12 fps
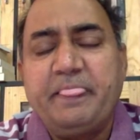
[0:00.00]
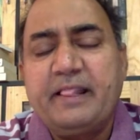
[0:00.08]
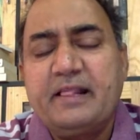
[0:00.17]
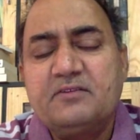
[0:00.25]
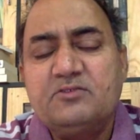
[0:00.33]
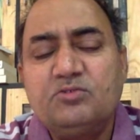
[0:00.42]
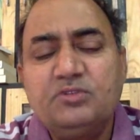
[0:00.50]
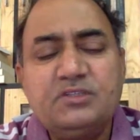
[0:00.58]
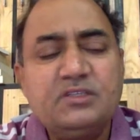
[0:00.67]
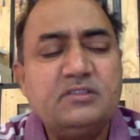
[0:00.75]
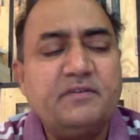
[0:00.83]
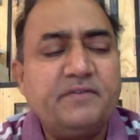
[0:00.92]
So this
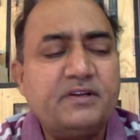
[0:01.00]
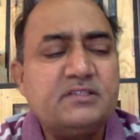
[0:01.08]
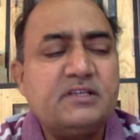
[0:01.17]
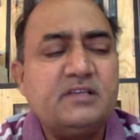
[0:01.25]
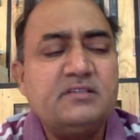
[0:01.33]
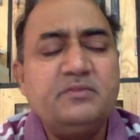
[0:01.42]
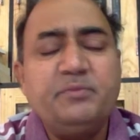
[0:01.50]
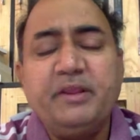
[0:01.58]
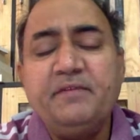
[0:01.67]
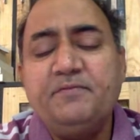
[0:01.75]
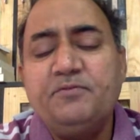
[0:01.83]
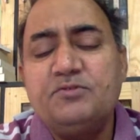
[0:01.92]
is the first case in
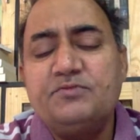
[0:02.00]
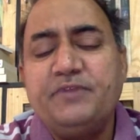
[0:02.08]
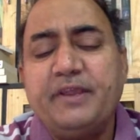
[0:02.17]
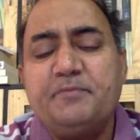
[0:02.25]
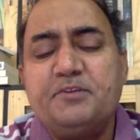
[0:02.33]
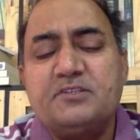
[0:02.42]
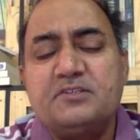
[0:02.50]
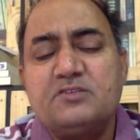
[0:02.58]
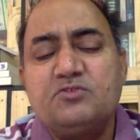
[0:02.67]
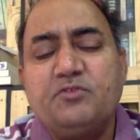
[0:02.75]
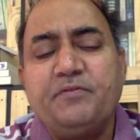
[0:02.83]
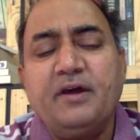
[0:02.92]
brief which we have discussed
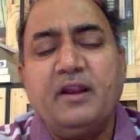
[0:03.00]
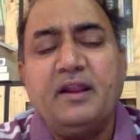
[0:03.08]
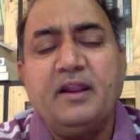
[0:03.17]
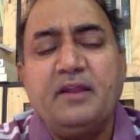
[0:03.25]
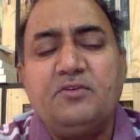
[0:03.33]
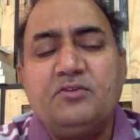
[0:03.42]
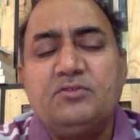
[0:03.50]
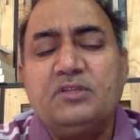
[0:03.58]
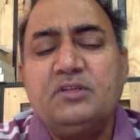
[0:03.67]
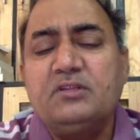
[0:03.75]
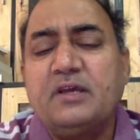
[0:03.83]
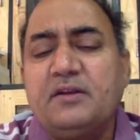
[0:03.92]
so far, and I
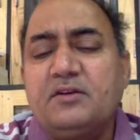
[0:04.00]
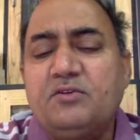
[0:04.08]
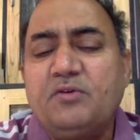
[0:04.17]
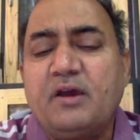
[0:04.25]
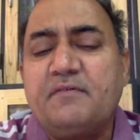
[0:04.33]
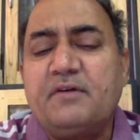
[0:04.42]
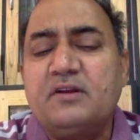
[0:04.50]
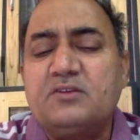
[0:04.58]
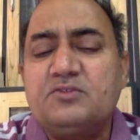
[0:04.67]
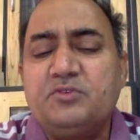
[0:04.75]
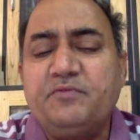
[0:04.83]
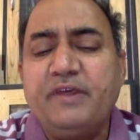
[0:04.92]
think that you have
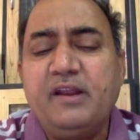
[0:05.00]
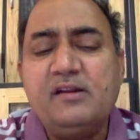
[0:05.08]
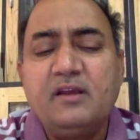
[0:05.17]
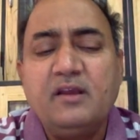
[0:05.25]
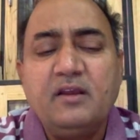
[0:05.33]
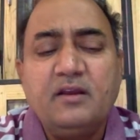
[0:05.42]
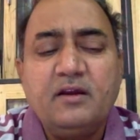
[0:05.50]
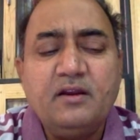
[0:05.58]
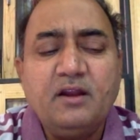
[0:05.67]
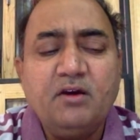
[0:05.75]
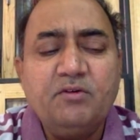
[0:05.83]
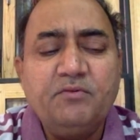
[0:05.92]
understood well.
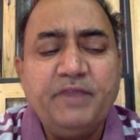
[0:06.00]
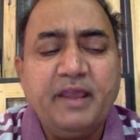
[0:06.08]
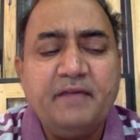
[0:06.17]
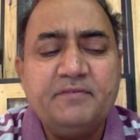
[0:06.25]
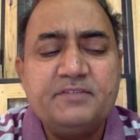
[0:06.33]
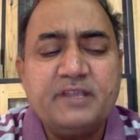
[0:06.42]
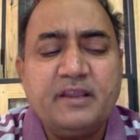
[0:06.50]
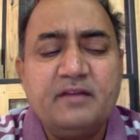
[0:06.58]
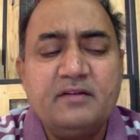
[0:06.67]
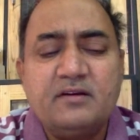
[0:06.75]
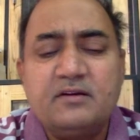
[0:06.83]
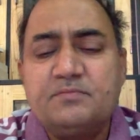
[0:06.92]
Now we have second
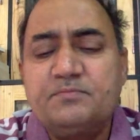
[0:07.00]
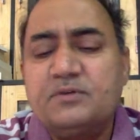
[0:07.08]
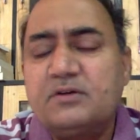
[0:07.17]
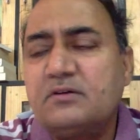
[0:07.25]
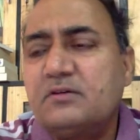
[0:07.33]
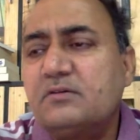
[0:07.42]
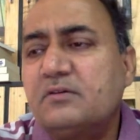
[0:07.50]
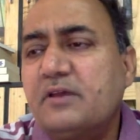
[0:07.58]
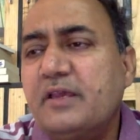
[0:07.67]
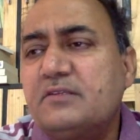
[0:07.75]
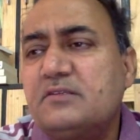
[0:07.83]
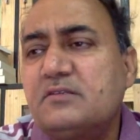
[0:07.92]

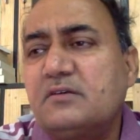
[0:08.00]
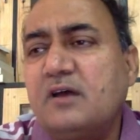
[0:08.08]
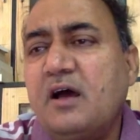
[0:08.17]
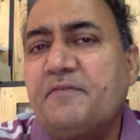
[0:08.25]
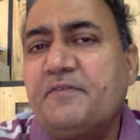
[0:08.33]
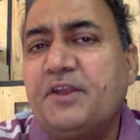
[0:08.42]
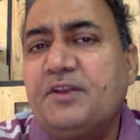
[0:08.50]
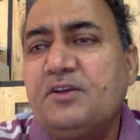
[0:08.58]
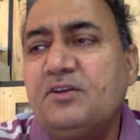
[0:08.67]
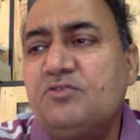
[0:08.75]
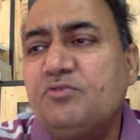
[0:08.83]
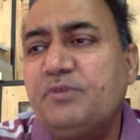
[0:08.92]
case of
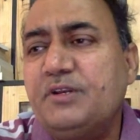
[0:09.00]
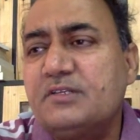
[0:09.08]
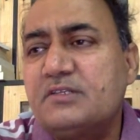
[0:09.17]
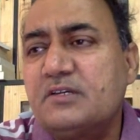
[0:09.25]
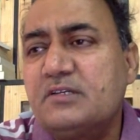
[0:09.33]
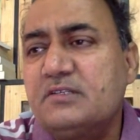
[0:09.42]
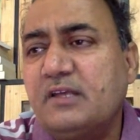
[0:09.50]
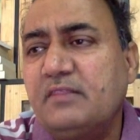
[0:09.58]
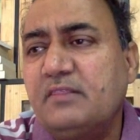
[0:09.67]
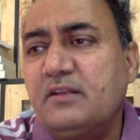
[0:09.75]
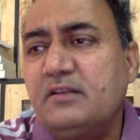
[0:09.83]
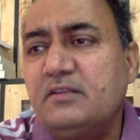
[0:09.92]
Gettier to be discussed, and
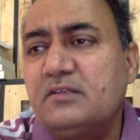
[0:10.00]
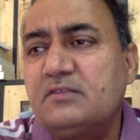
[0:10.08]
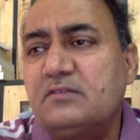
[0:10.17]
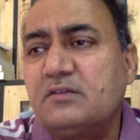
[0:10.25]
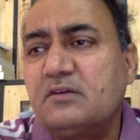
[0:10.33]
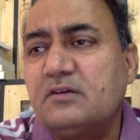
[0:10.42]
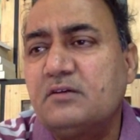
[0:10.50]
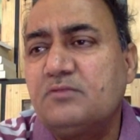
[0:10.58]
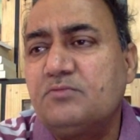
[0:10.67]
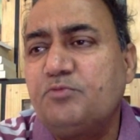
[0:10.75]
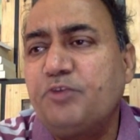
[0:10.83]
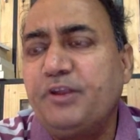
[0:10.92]
then
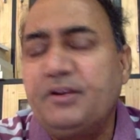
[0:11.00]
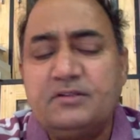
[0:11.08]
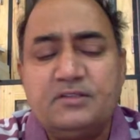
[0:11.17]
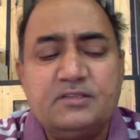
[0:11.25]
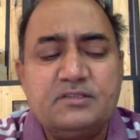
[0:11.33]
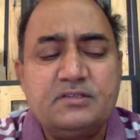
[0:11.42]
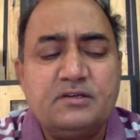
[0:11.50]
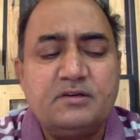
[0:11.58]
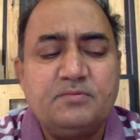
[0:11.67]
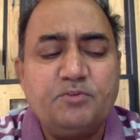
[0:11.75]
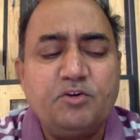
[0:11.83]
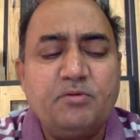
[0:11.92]
this
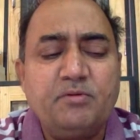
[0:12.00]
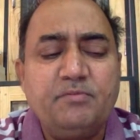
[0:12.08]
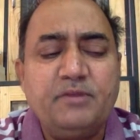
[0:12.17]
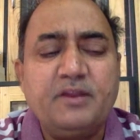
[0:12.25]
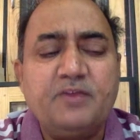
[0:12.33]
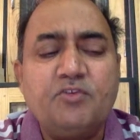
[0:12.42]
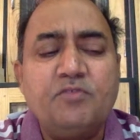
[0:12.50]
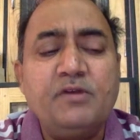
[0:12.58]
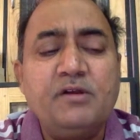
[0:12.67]
problem will get over,